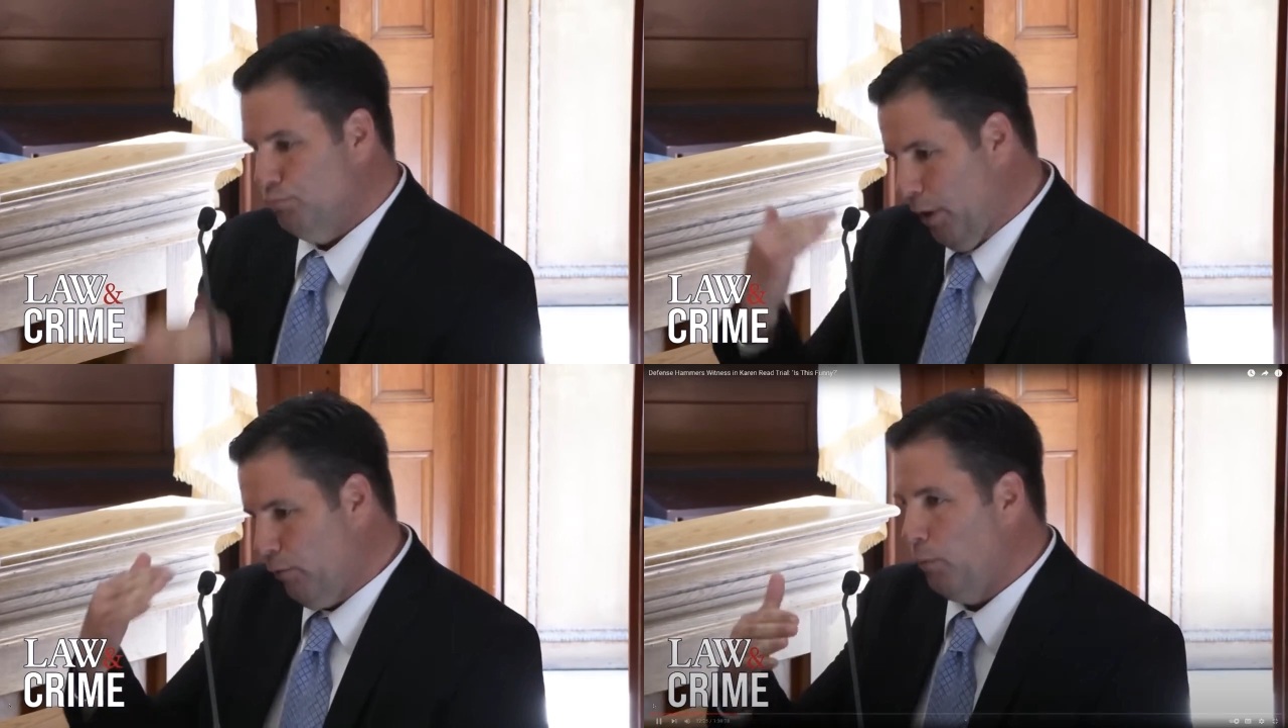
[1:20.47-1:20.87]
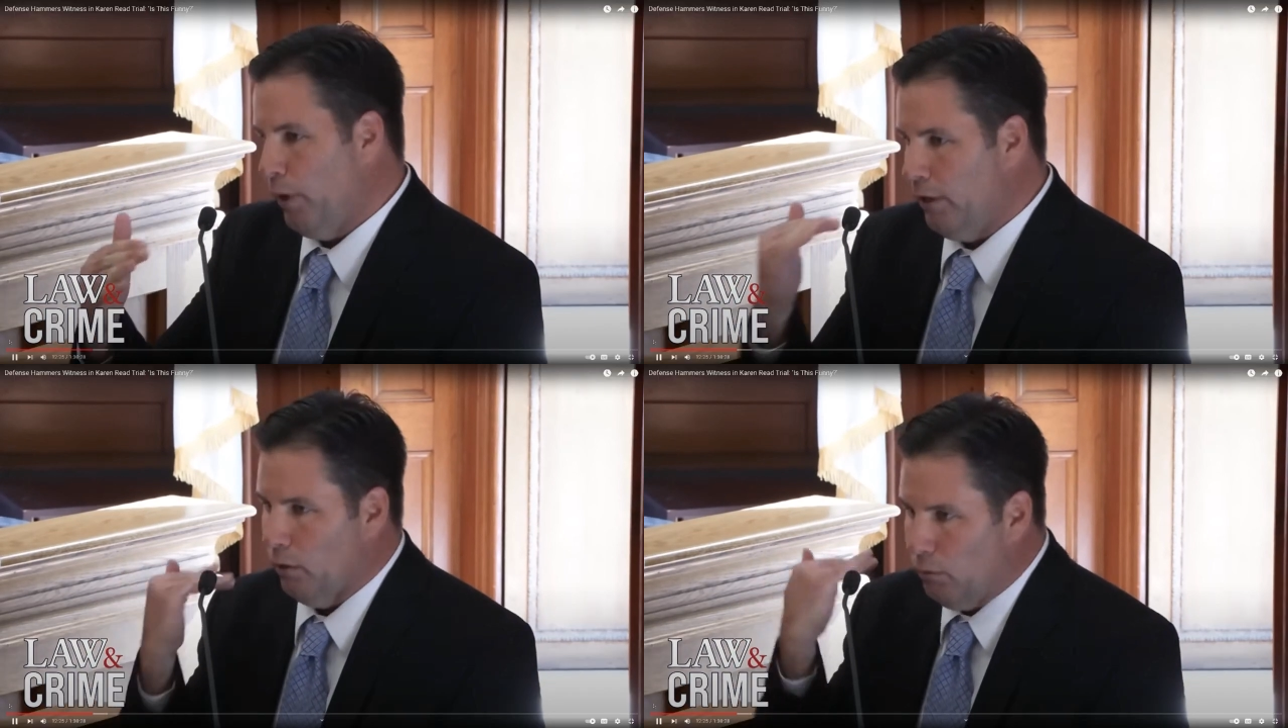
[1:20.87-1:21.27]
bedroom
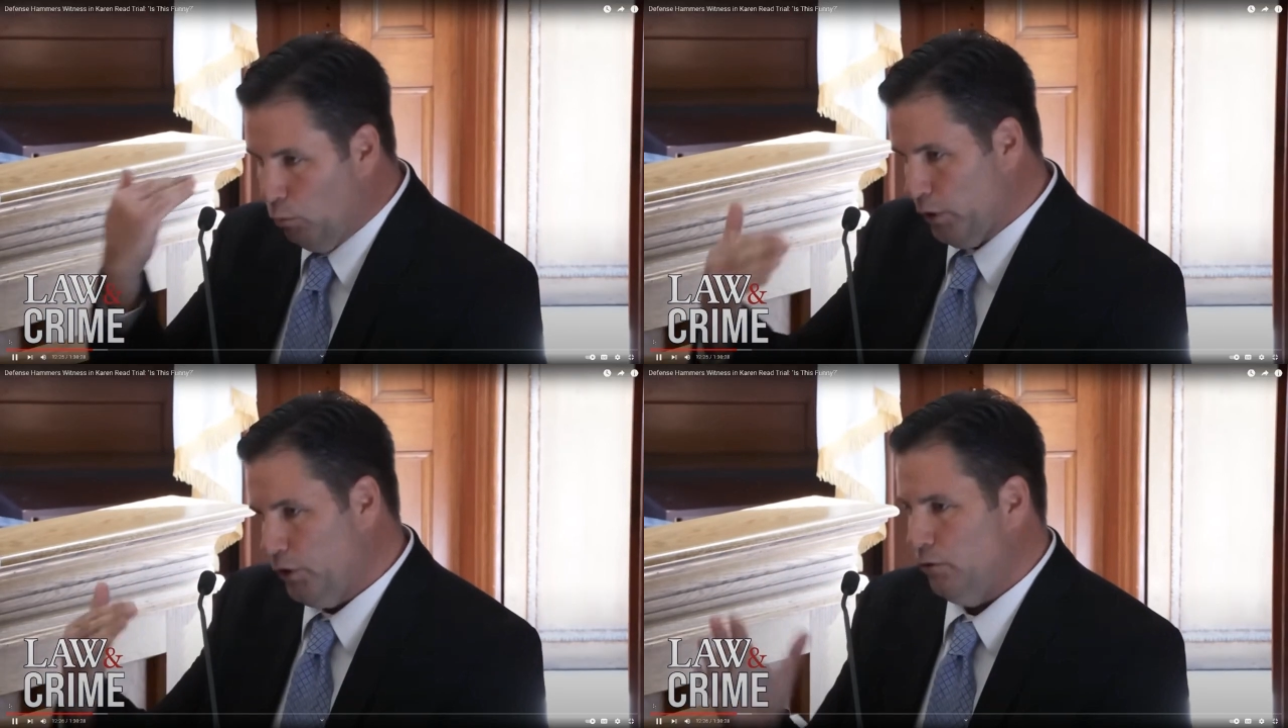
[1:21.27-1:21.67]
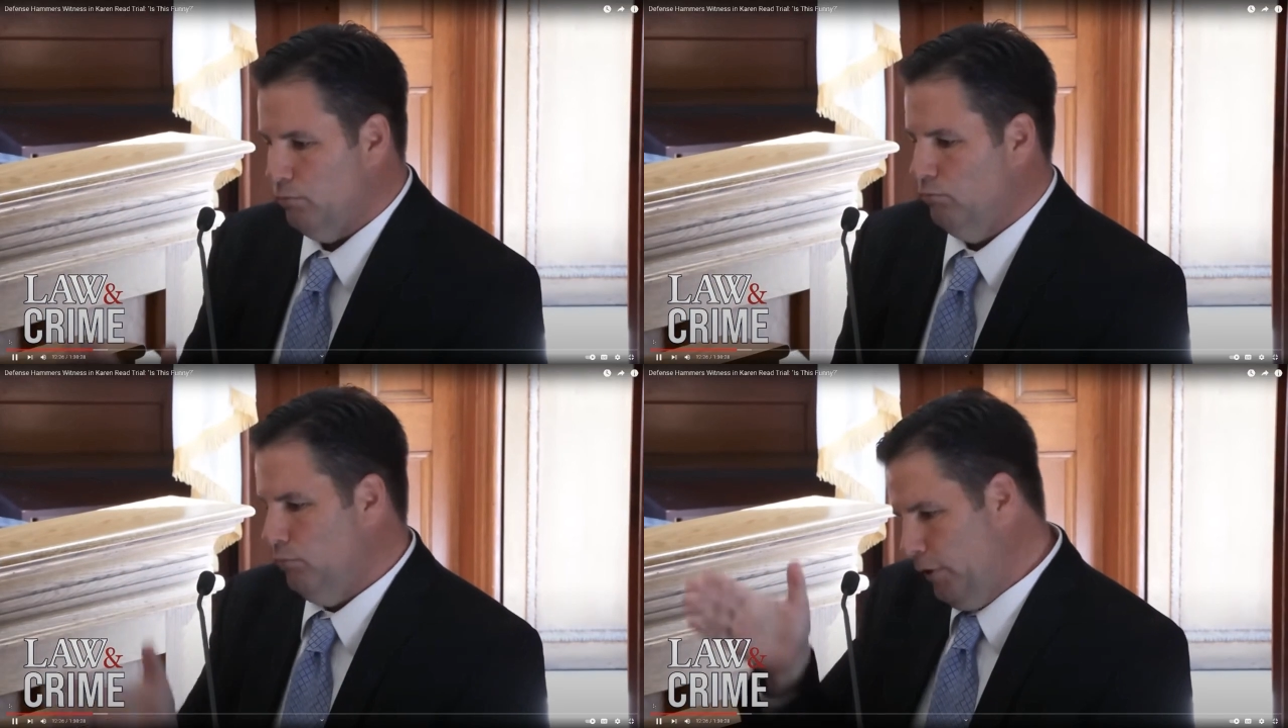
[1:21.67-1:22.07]
window,
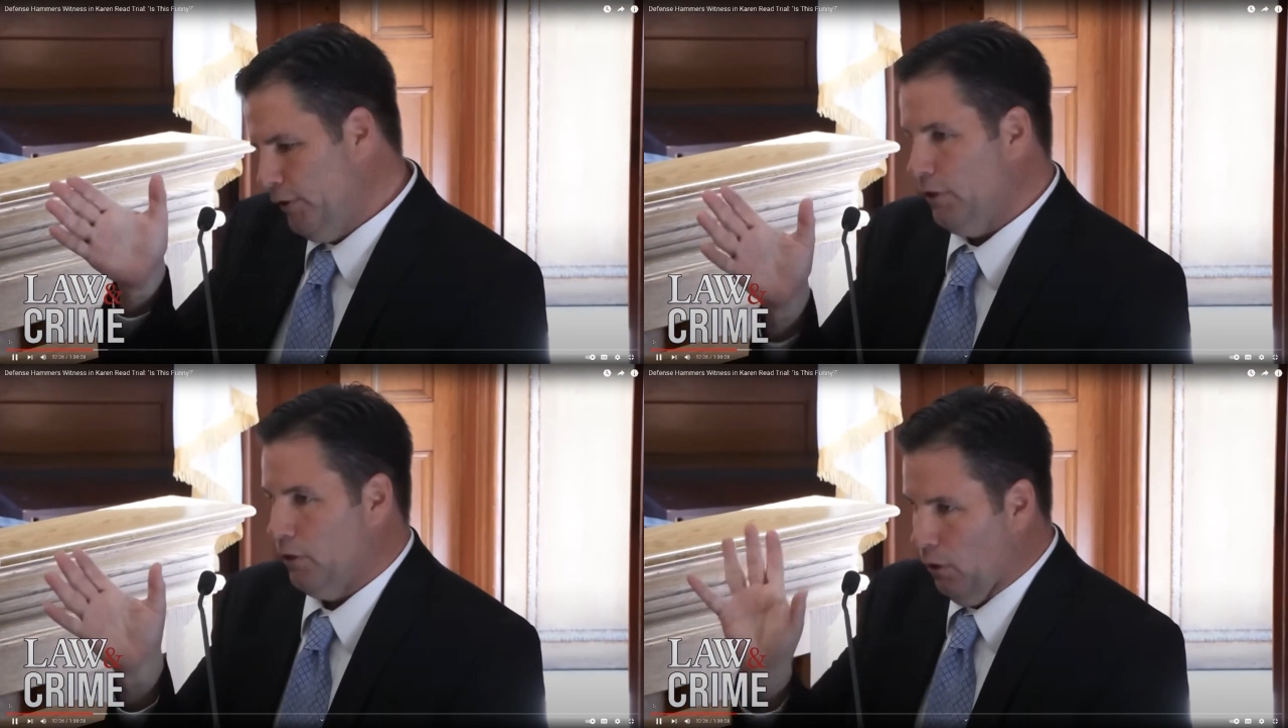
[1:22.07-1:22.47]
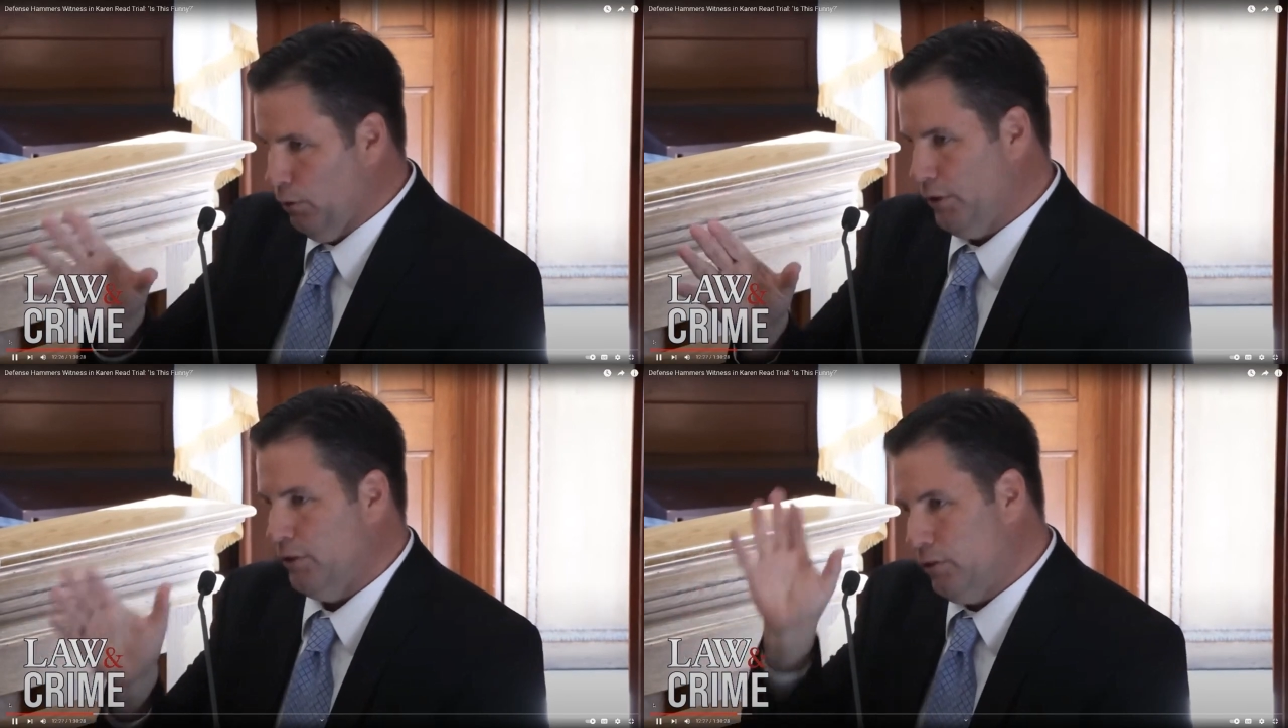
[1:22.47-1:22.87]
which is the
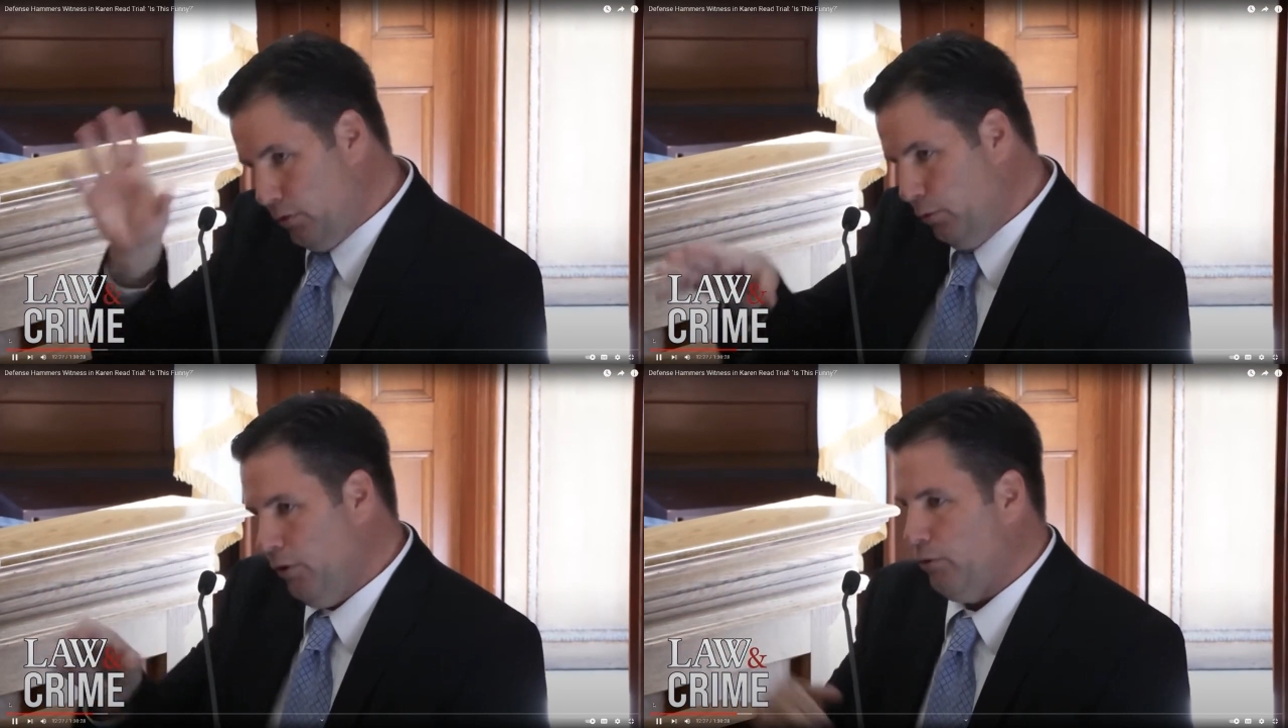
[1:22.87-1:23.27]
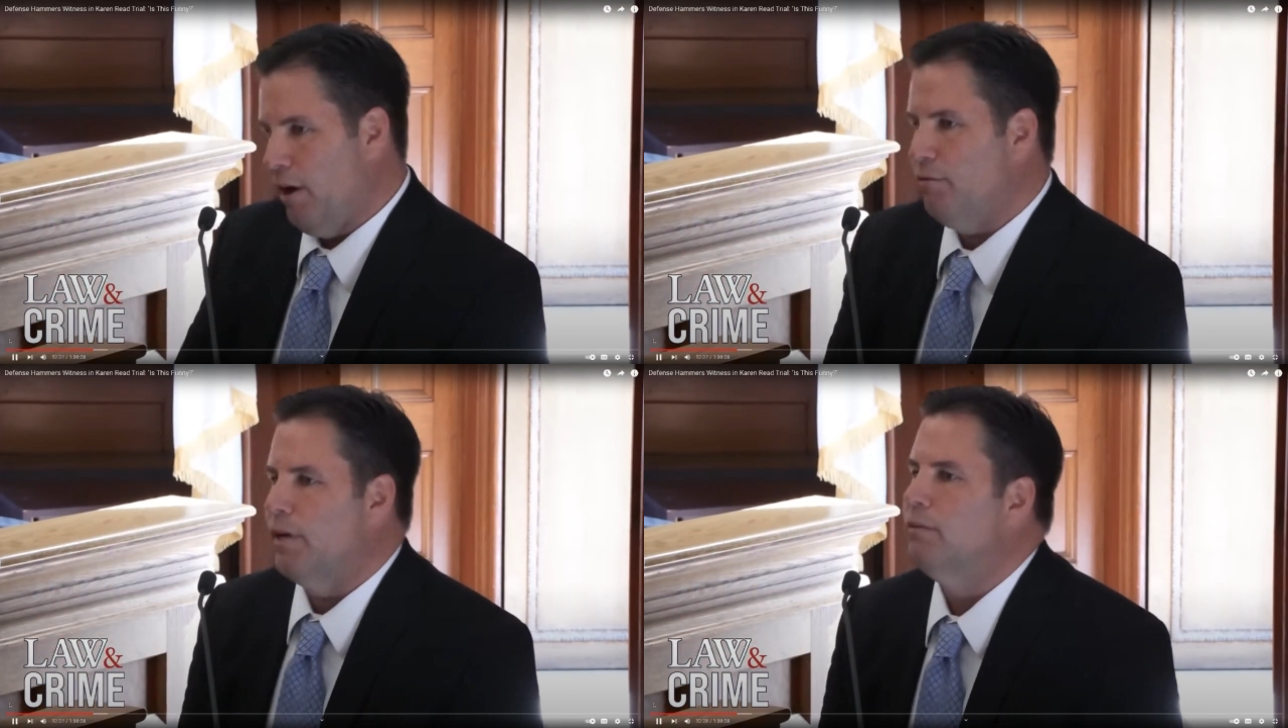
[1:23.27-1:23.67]
closest to the
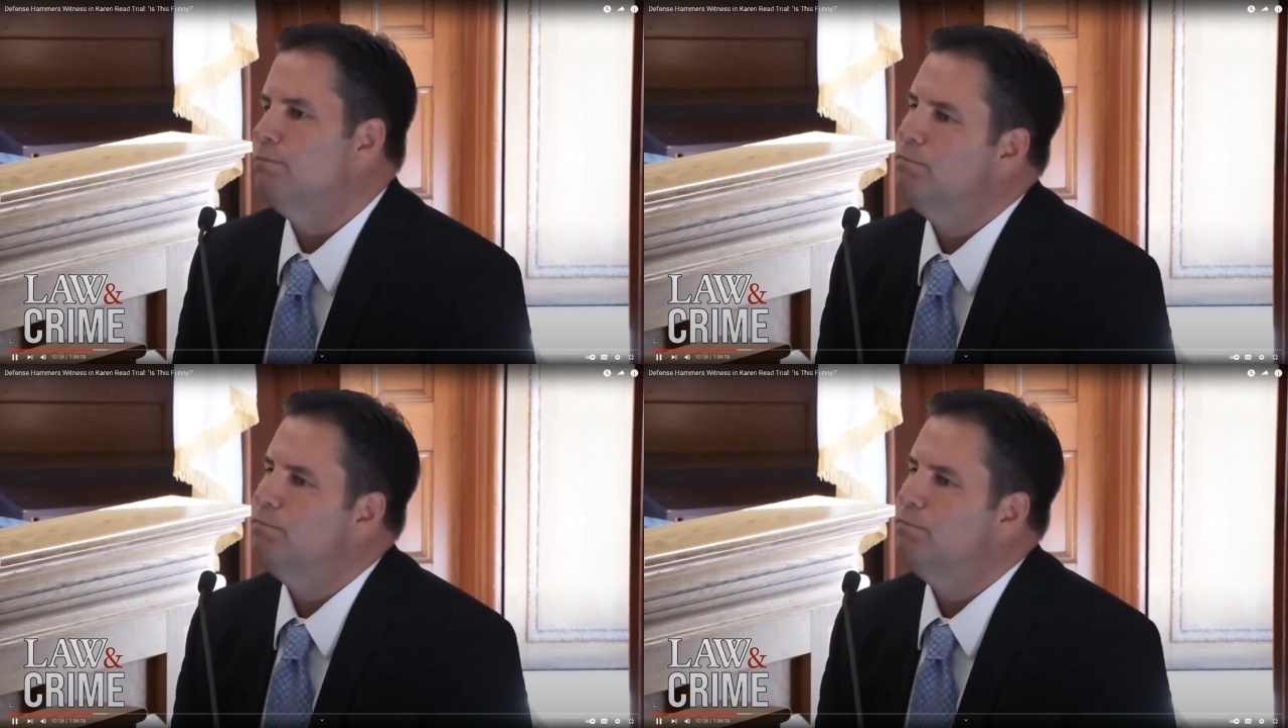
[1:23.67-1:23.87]
driveway.